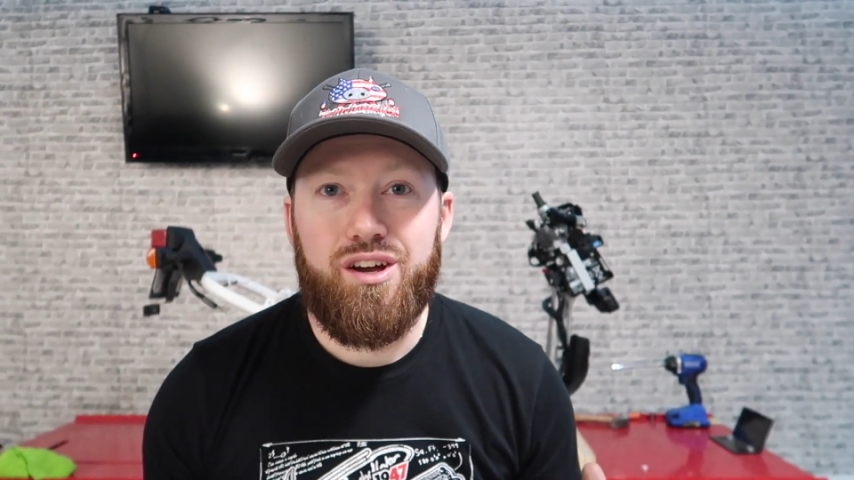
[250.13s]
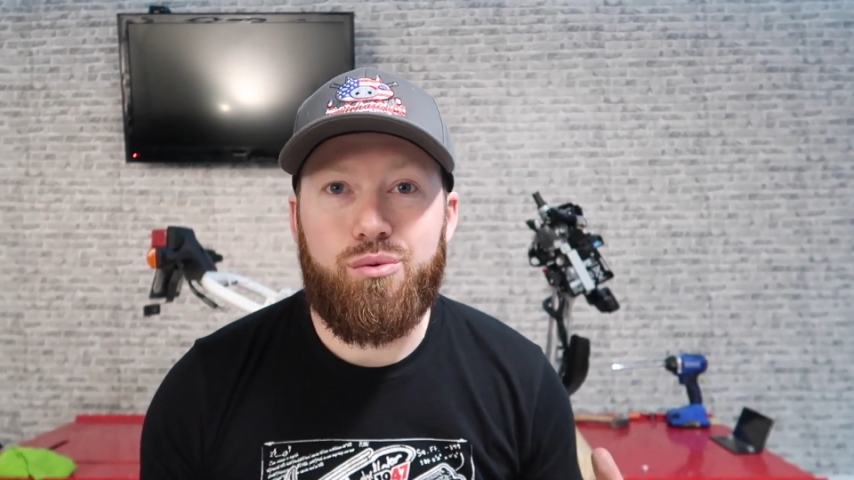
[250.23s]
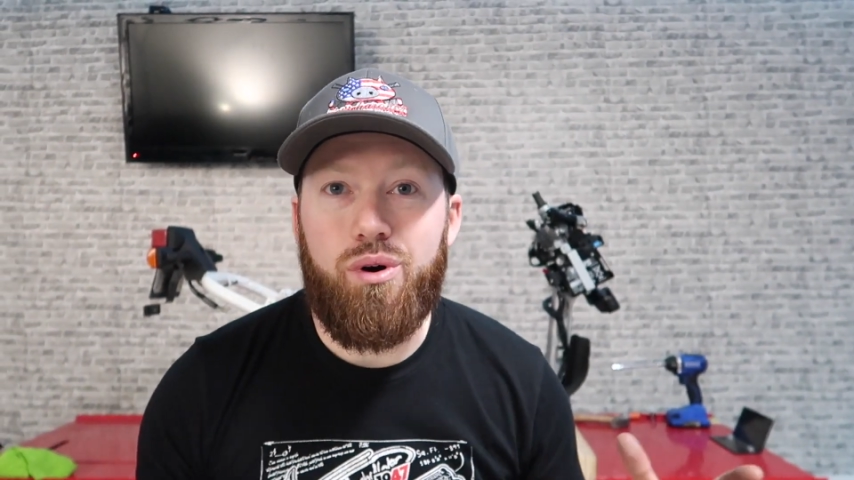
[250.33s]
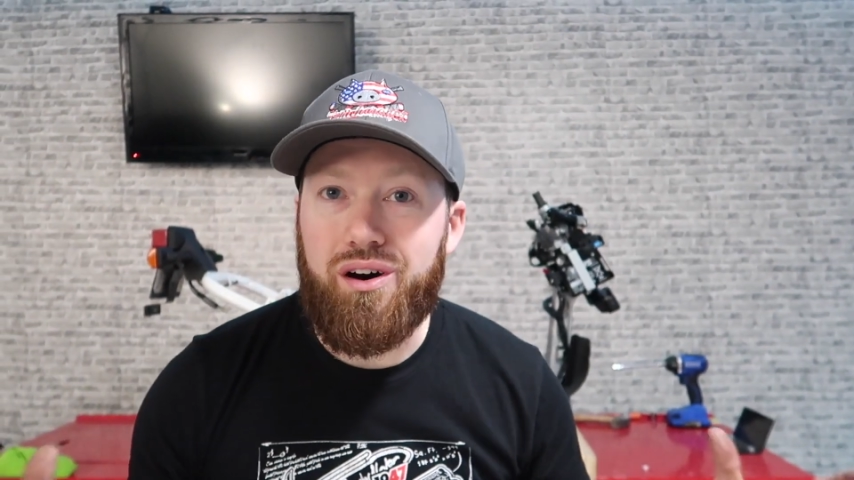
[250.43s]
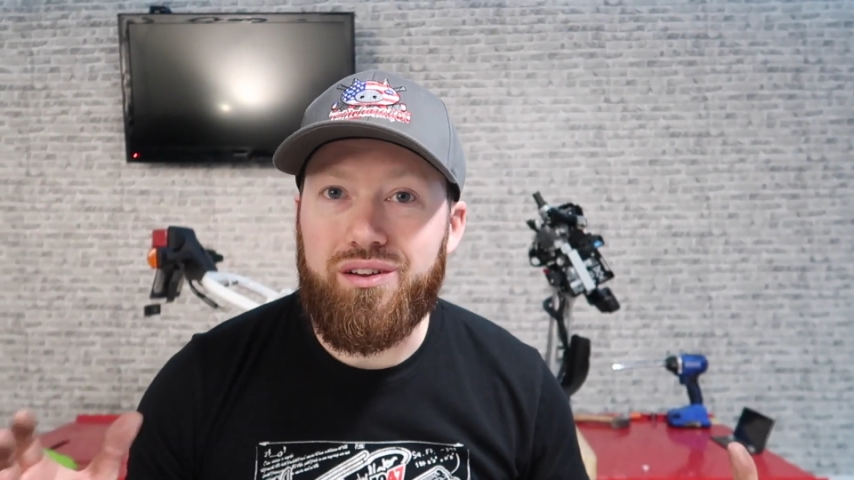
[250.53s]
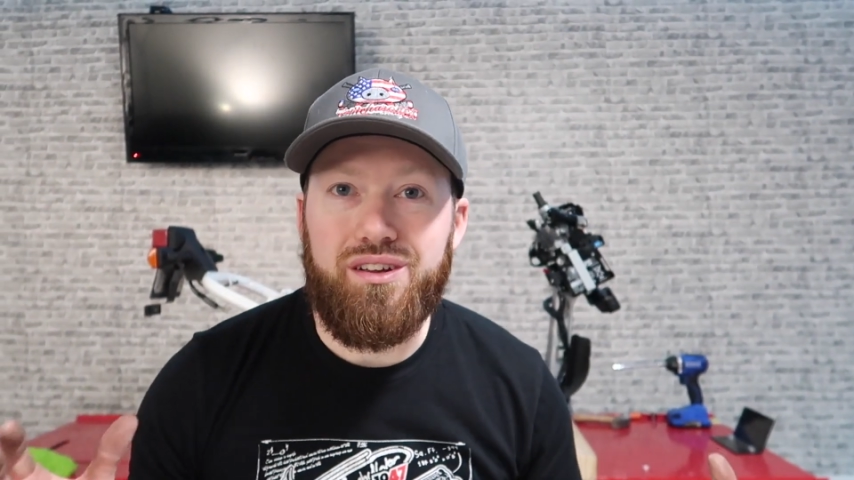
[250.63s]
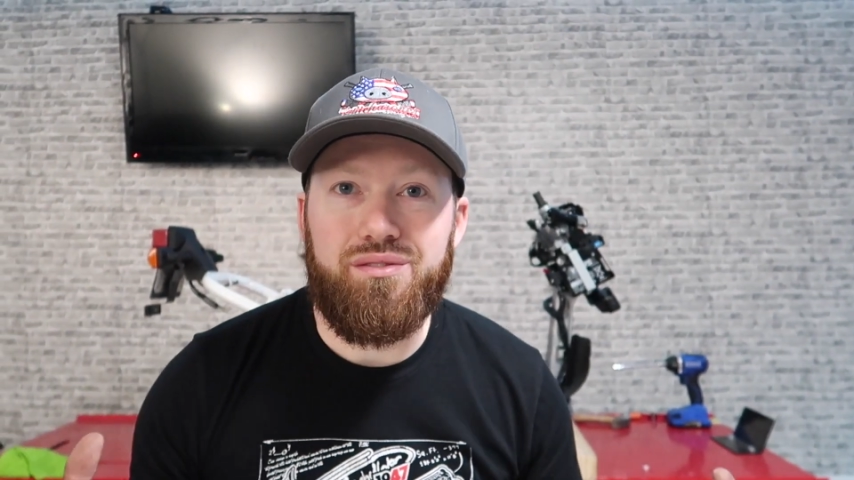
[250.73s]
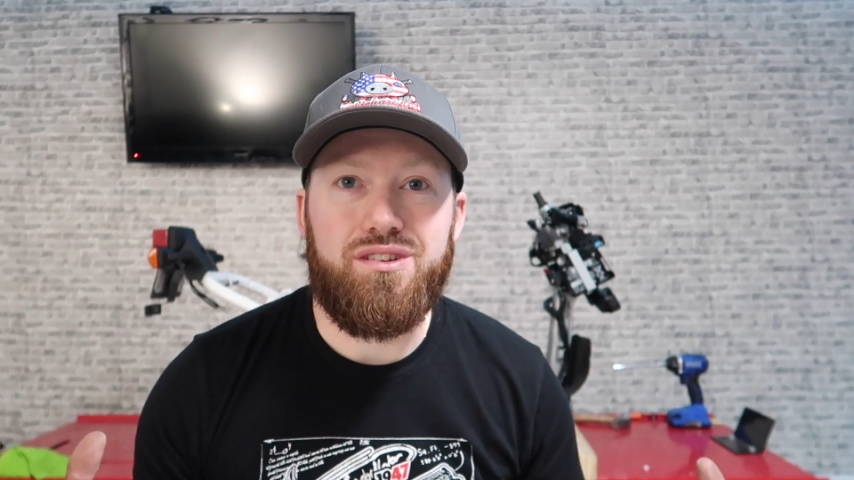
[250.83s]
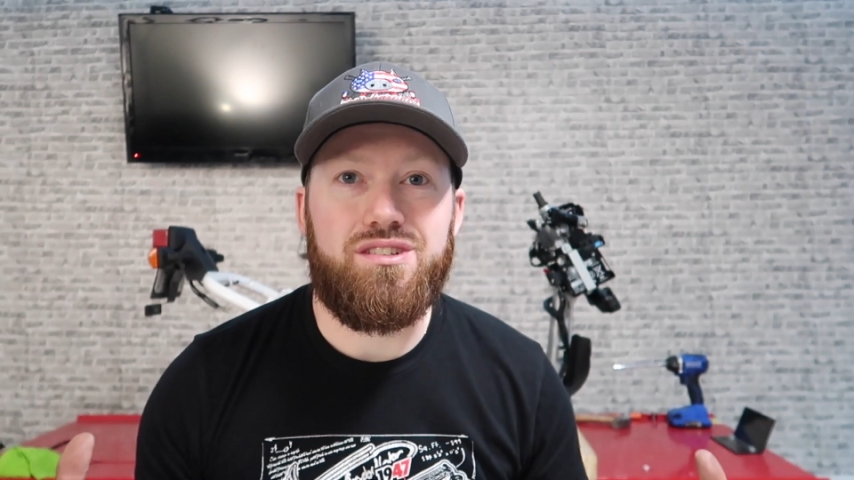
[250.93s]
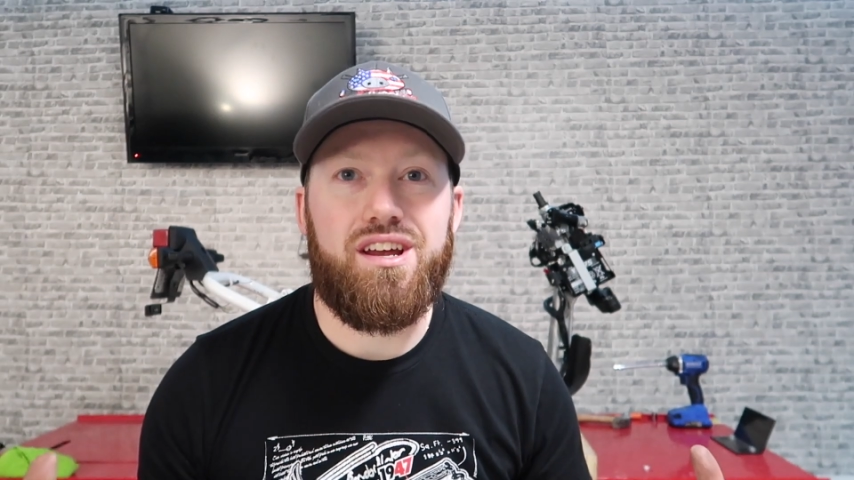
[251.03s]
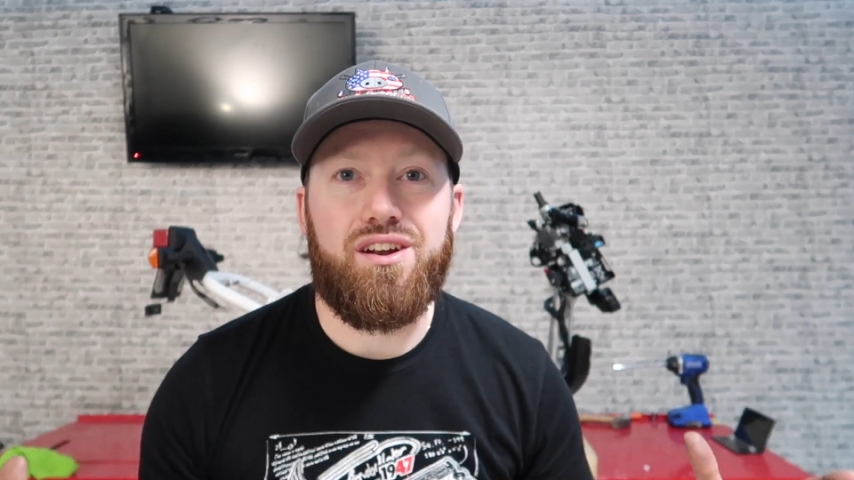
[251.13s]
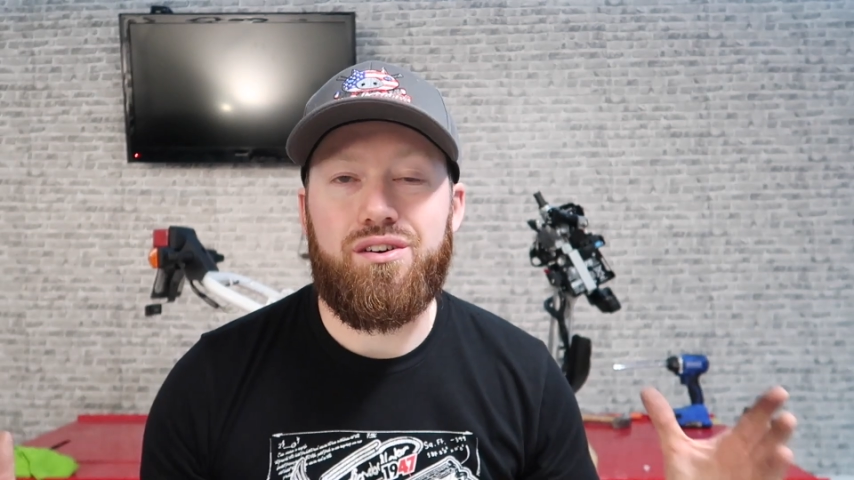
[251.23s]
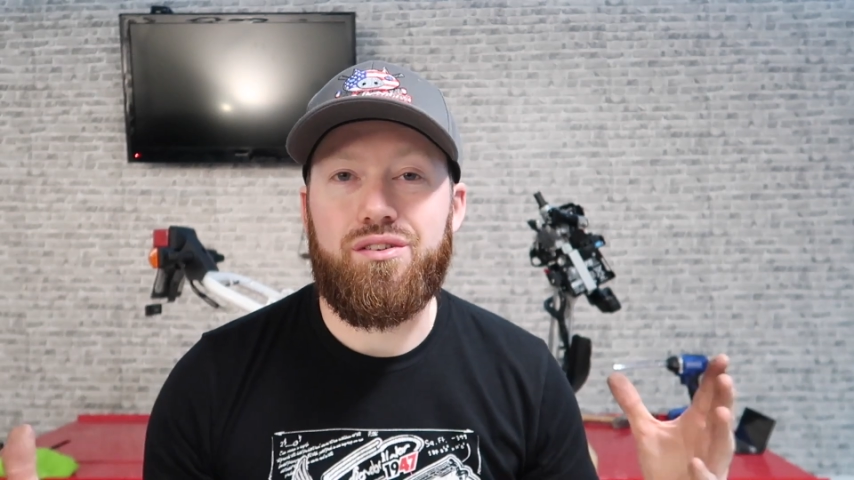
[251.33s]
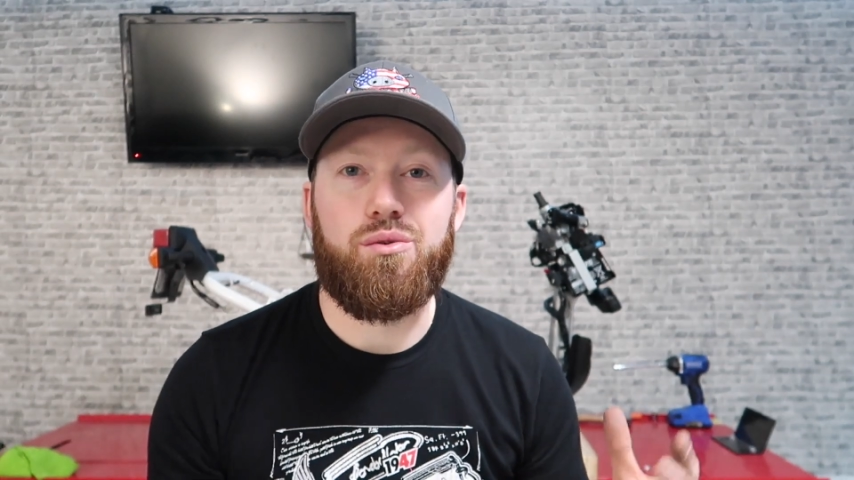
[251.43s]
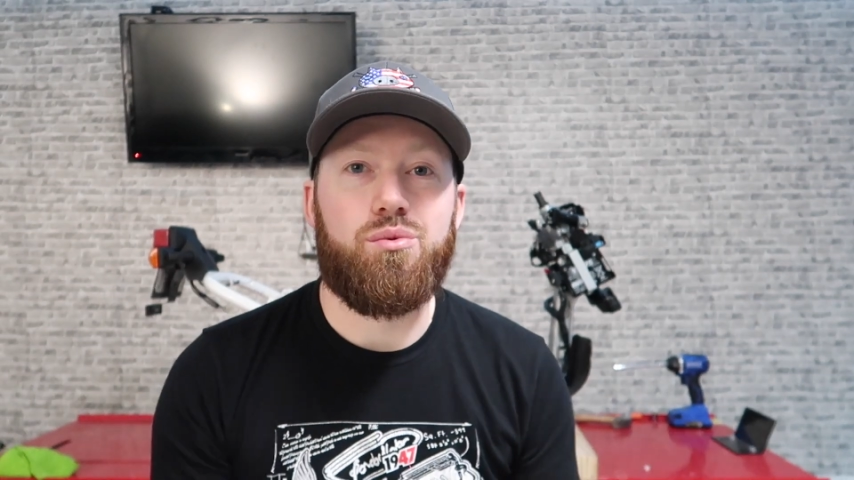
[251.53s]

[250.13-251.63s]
quality of the channel and the